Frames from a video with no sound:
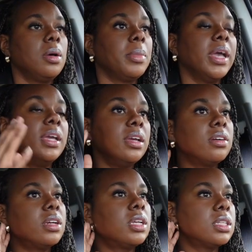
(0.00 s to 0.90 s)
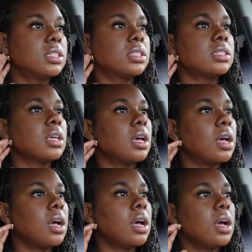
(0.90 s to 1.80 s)
My earrings,
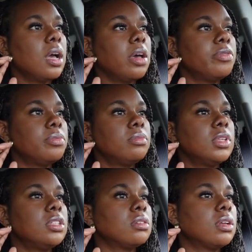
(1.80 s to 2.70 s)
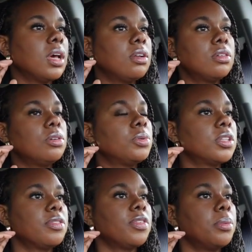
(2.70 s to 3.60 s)
I have these on. I don't know where
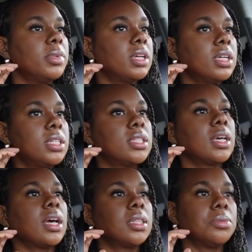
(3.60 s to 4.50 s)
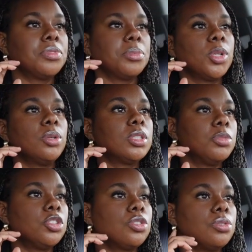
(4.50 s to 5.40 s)
they're from because I got them from Clothes
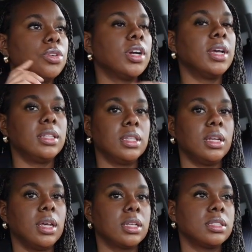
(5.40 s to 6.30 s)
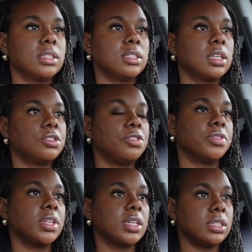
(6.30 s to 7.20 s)
Mentor, and then the necklace is the clover
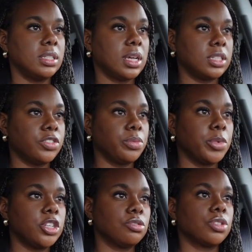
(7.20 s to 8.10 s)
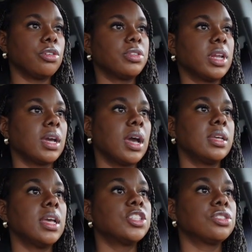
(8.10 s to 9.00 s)
necklace from Rachel Zoe that I got
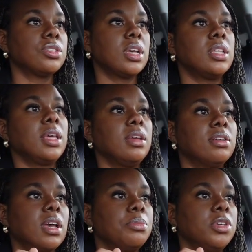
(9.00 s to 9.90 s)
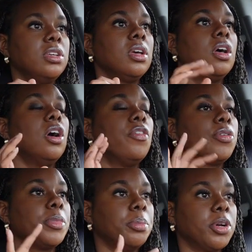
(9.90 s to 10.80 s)
yesterday that Aaron got me for
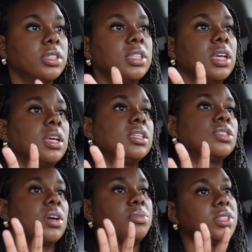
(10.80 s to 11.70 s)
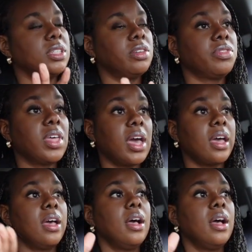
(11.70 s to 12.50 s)
my birthday, so I really love that.